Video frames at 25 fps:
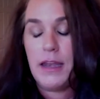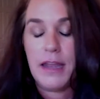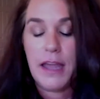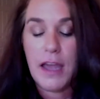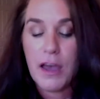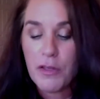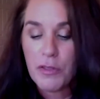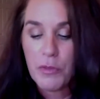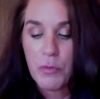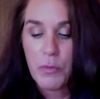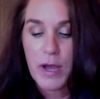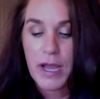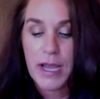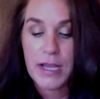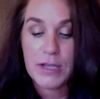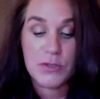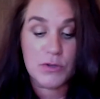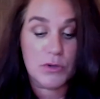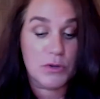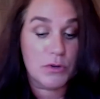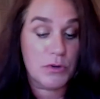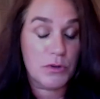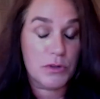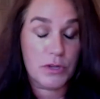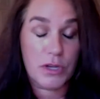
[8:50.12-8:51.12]
health
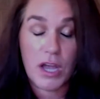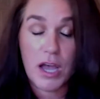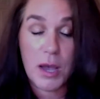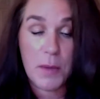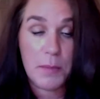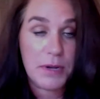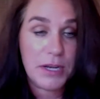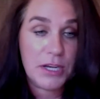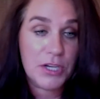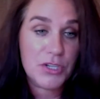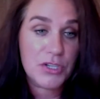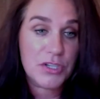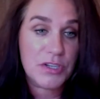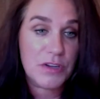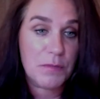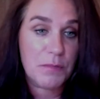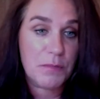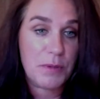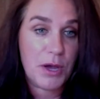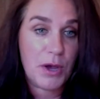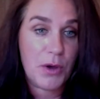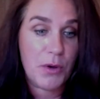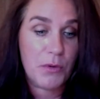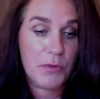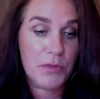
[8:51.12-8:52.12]
wise or a combination
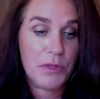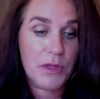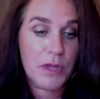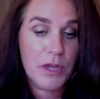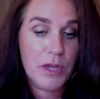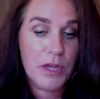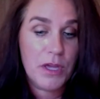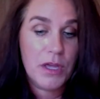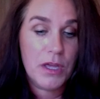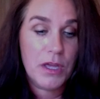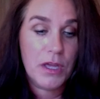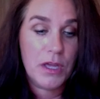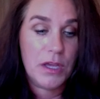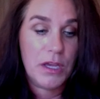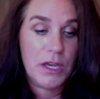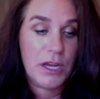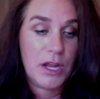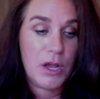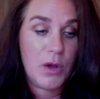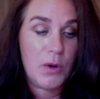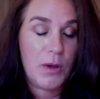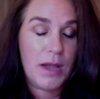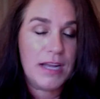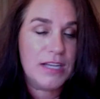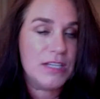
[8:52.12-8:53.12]
of both.
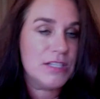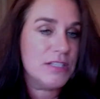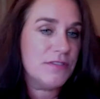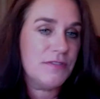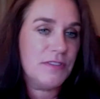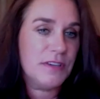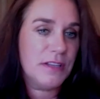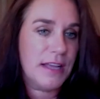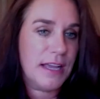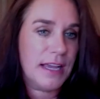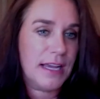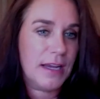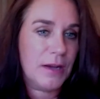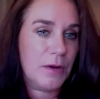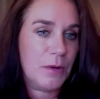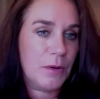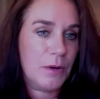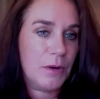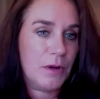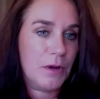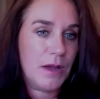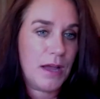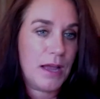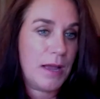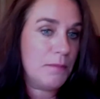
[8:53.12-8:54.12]
I just feel like
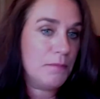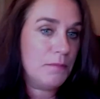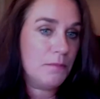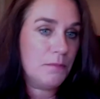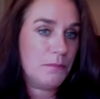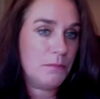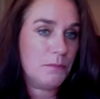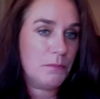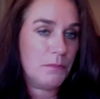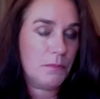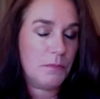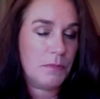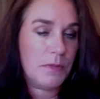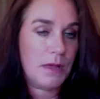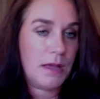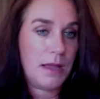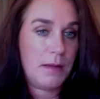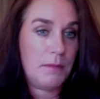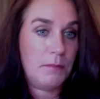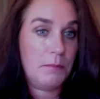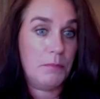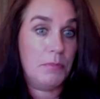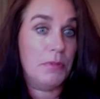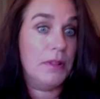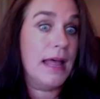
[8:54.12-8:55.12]
I'm
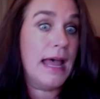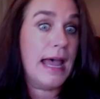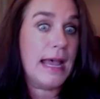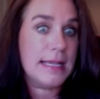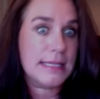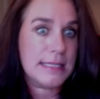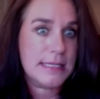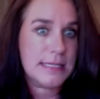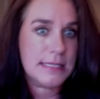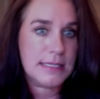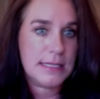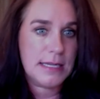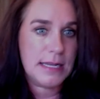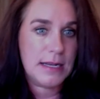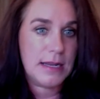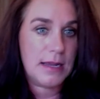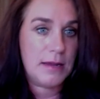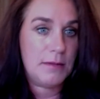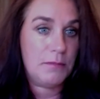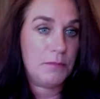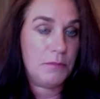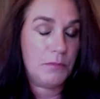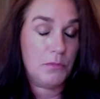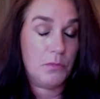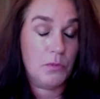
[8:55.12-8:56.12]
blessed, and
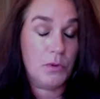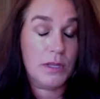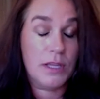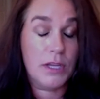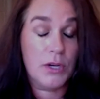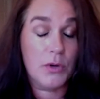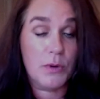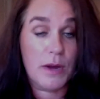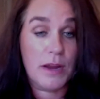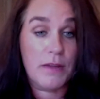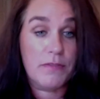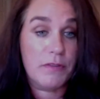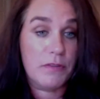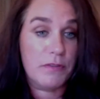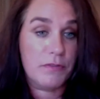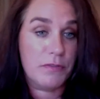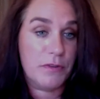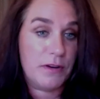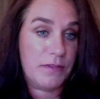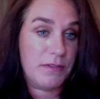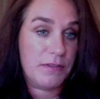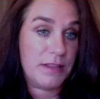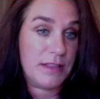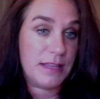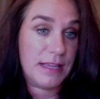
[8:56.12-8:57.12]
I'm really grateful
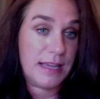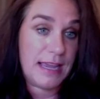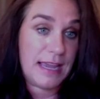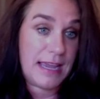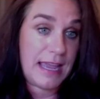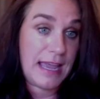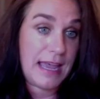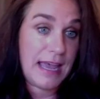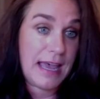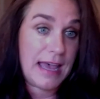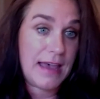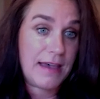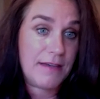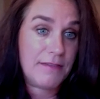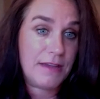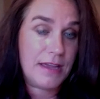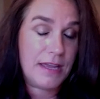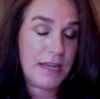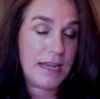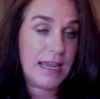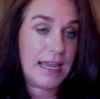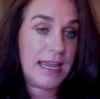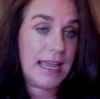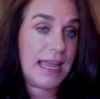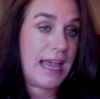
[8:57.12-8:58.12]
for everything I have,
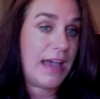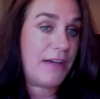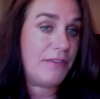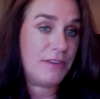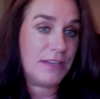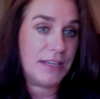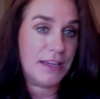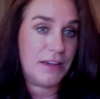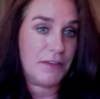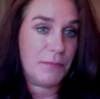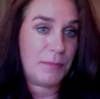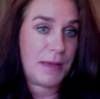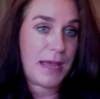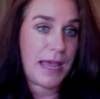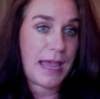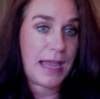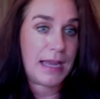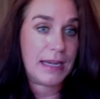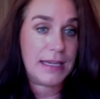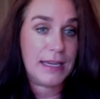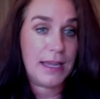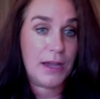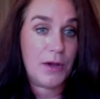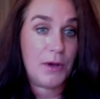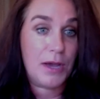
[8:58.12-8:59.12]
and I have to give
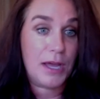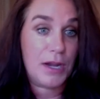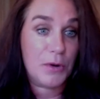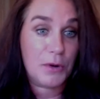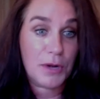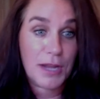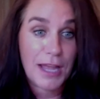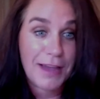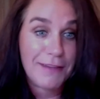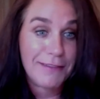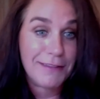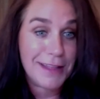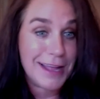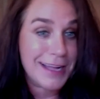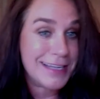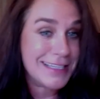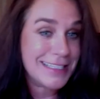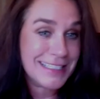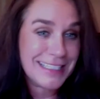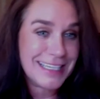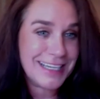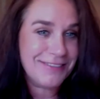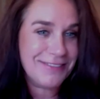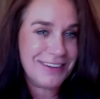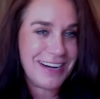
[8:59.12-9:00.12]
back. Now, I don't have a
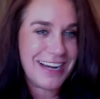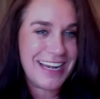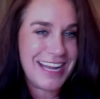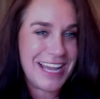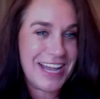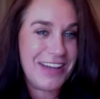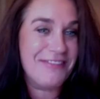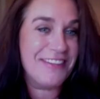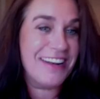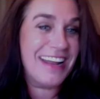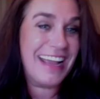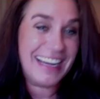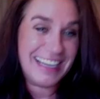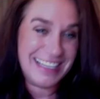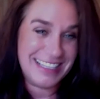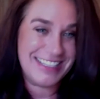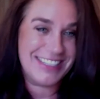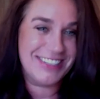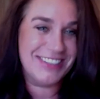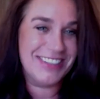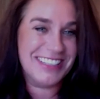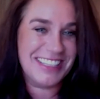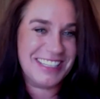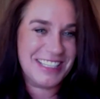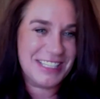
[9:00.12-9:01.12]
lot to give right now, but I can
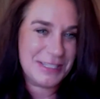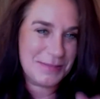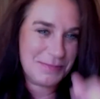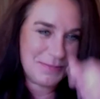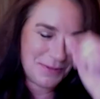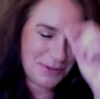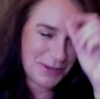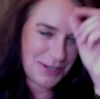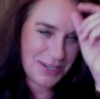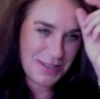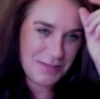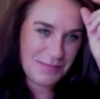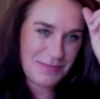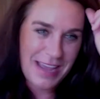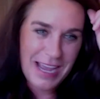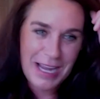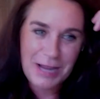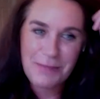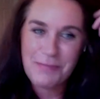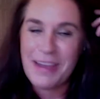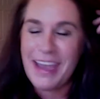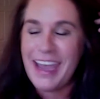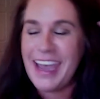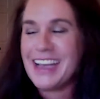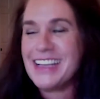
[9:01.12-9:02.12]
certainly support the
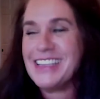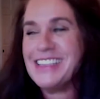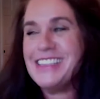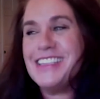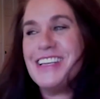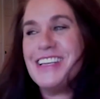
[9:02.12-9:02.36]
backpack.